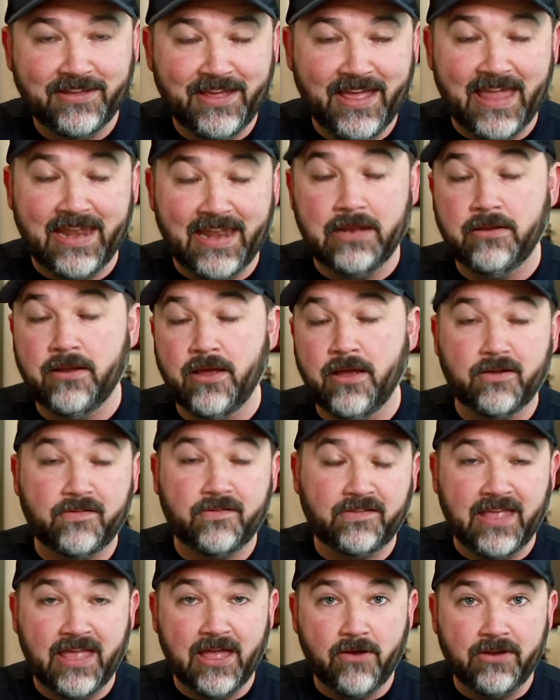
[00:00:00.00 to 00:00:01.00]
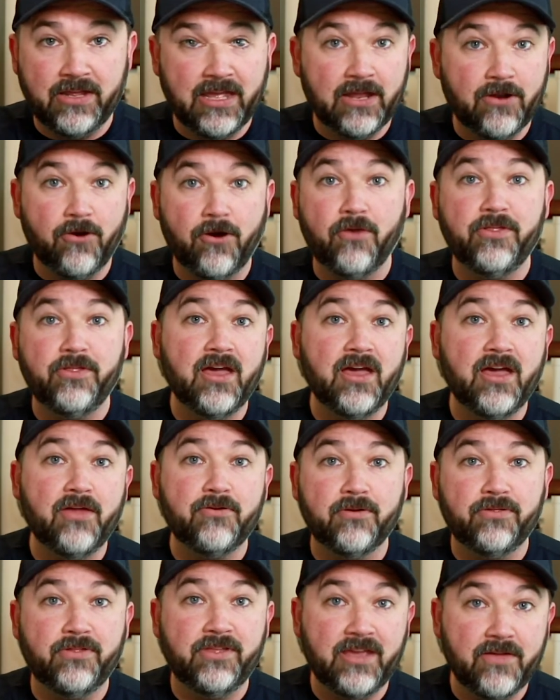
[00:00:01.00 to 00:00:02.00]
and in Knox County and all the
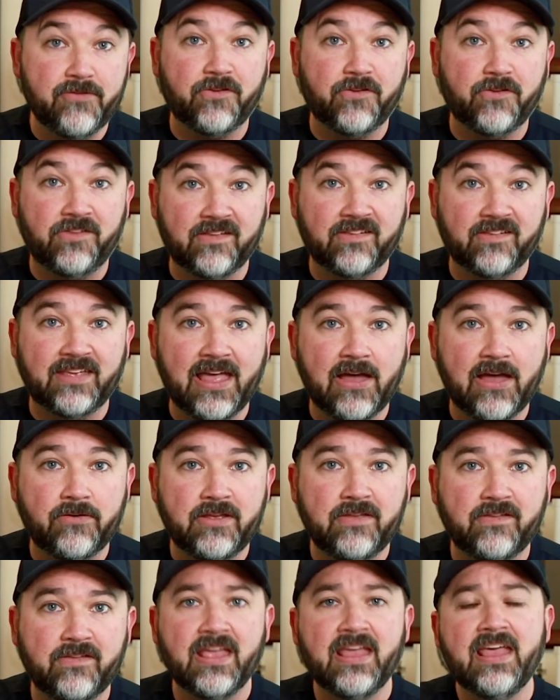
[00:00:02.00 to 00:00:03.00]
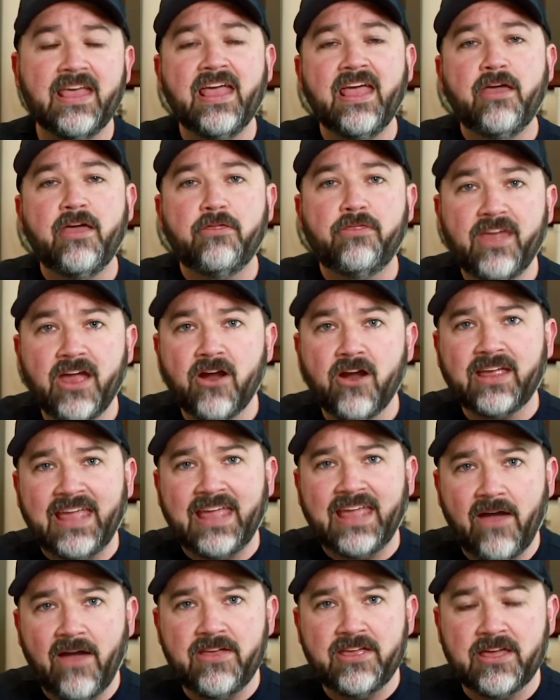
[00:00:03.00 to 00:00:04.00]
other 6 counties, their
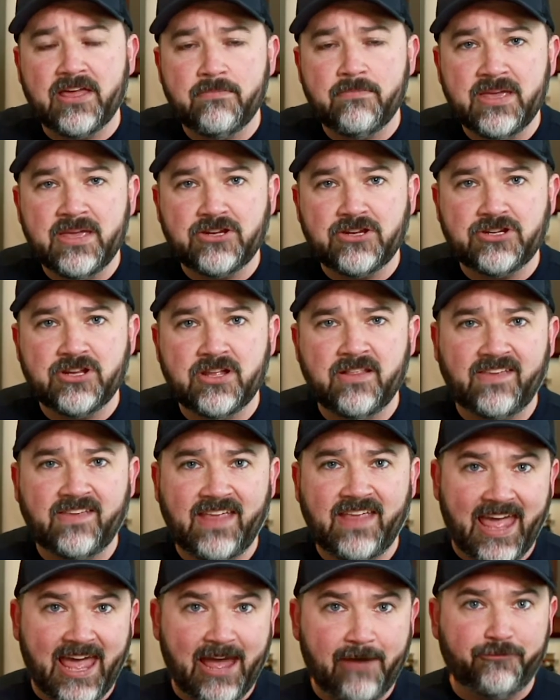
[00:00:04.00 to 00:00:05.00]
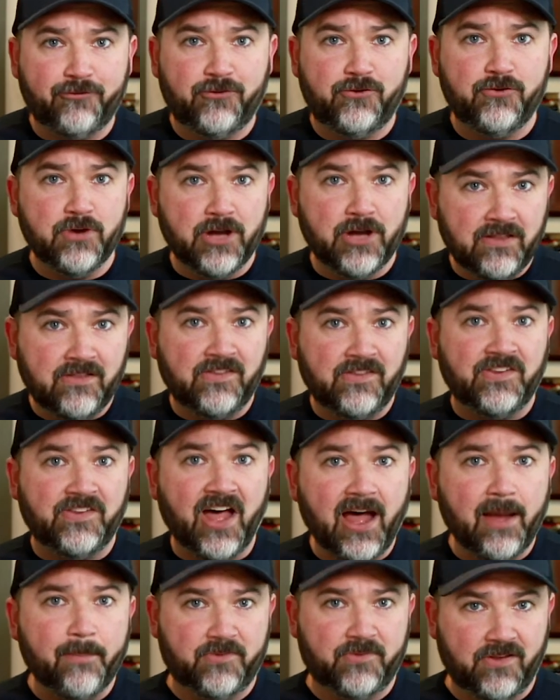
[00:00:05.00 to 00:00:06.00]
county commissions have to
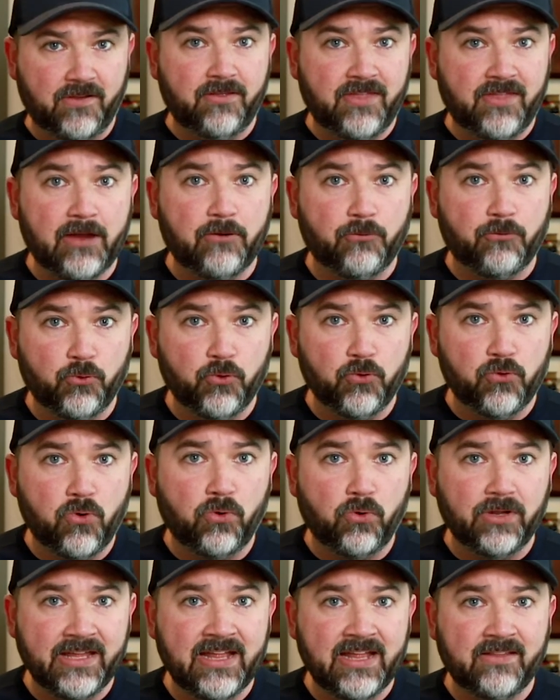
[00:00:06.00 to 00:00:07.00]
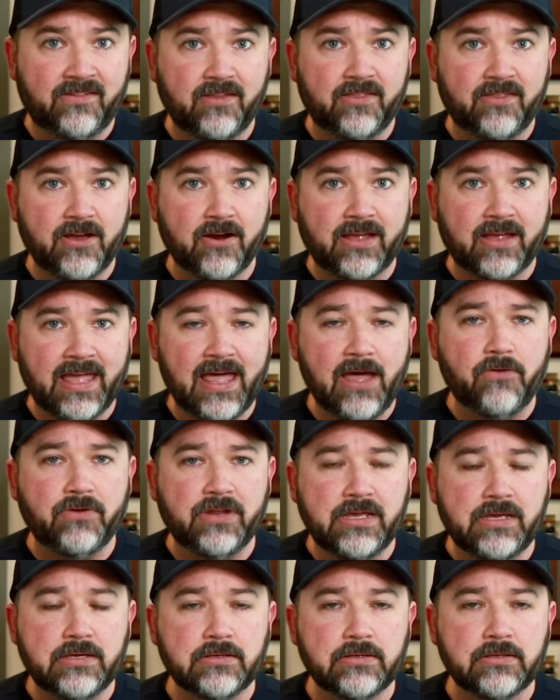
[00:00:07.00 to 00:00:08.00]
adopt that rule into their
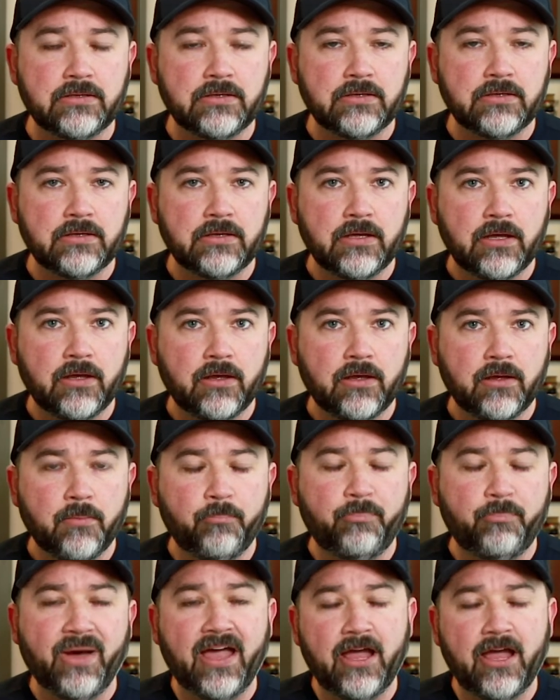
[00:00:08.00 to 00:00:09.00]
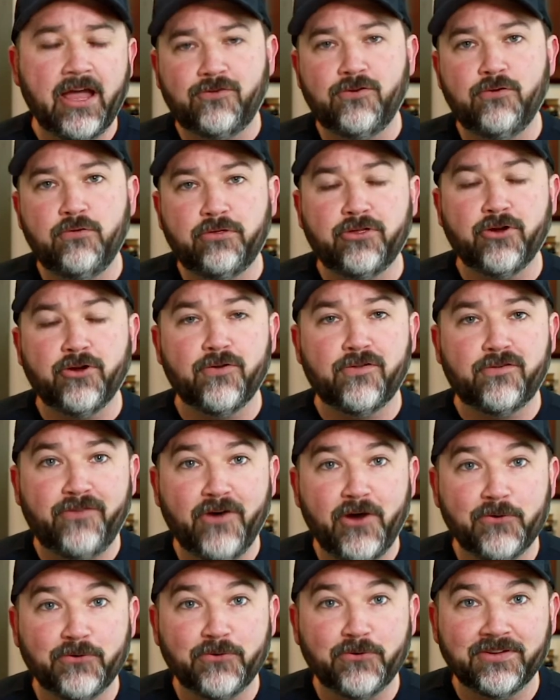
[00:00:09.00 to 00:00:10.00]
county by a 2/3
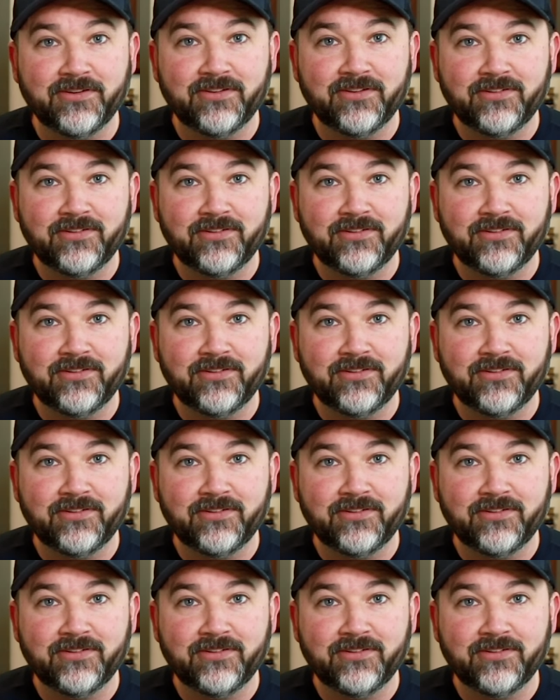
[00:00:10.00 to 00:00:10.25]
vote.